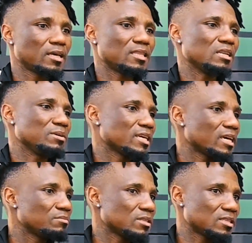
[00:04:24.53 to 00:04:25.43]
then it
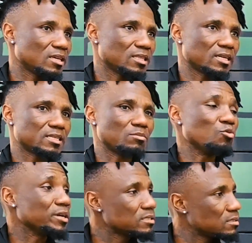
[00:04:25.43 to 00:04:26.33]
became a thing that I'm
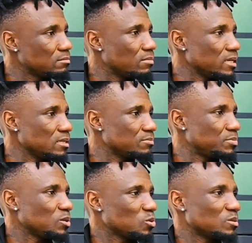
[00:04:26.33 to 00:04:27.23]
wasting money.
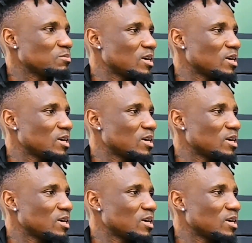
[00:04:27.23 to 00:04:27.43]
But it was